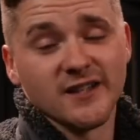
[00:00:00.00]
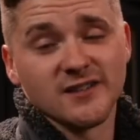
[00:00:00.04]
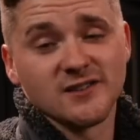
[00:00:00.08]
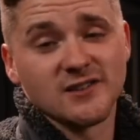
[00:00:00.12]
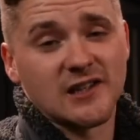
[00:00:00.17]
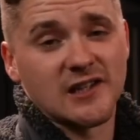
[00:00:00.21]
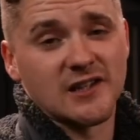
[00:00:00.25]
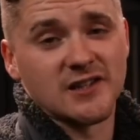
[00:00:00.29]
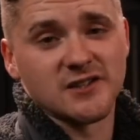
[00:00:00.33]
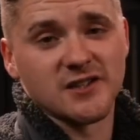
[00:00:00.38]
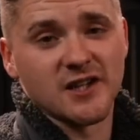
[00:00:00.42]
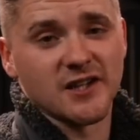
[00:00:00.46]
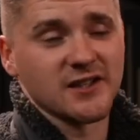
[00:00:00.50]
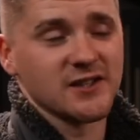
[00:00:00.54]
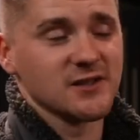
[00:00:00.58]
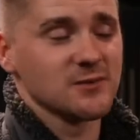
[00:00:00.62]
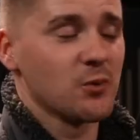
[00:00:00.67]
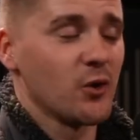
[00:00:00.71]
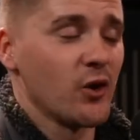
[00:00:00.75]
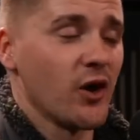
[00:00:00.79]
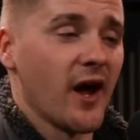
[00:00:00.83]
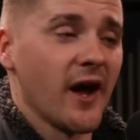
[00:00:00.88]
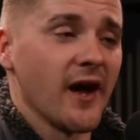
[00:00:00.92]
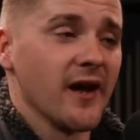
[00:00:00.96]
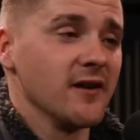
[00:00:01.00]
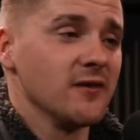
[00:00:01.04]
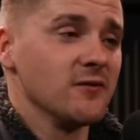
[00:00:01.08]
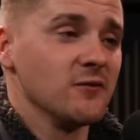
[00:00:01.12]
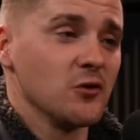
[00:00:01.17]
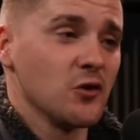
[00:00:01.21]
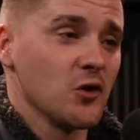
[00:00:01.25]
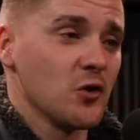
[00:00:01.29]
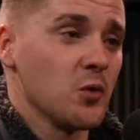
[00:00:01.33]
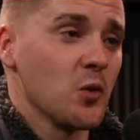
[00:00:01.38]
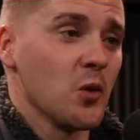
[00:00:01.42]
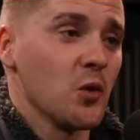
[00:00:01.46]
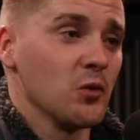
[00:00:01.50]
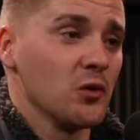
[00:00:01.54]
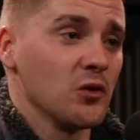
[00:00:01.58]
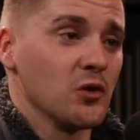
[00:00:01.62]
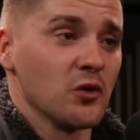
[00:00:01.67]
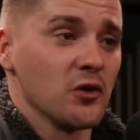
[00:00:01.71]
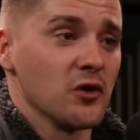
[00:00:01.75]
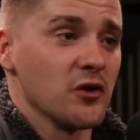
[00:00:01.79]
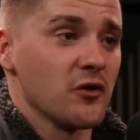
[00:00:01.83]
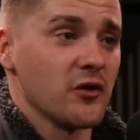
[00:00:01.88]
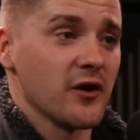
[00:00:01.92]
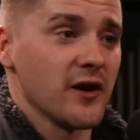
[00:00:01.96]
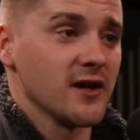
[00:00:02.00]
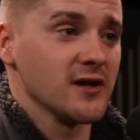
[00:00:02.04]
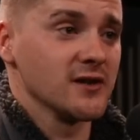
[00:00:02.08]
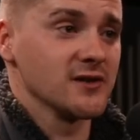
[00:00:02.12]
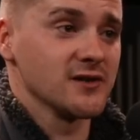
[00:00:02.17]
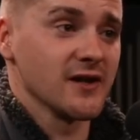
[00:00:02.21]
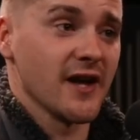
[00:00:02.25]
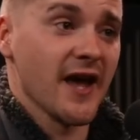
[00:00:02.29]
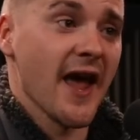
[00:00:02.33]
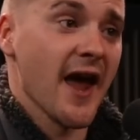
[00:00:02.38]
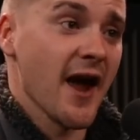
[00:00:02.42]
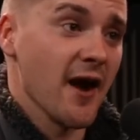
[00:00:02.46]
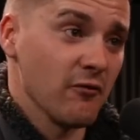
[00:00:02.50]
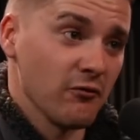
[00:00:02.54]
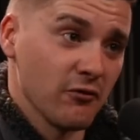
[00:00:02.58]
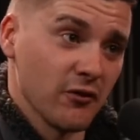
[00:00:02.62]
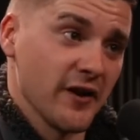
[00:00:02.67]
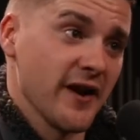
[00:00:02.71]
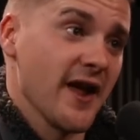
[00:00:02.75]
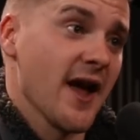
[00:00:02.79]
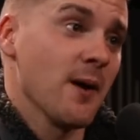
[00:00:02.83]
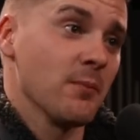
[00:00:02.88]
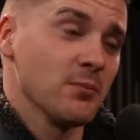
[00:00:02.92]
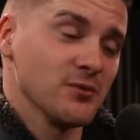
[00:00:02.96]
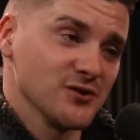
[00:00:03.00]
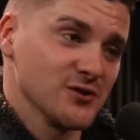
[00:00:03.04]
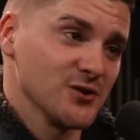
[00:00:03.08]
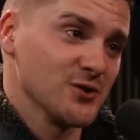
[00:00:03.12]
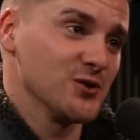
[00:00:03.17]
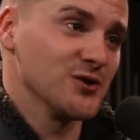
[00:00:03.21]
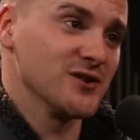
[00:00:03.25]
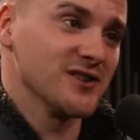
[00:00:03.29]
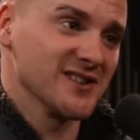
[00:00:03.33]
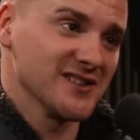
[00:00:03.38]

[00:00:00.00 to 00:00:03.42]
it's cliche at this point. I quote Lord of the Rings every episode at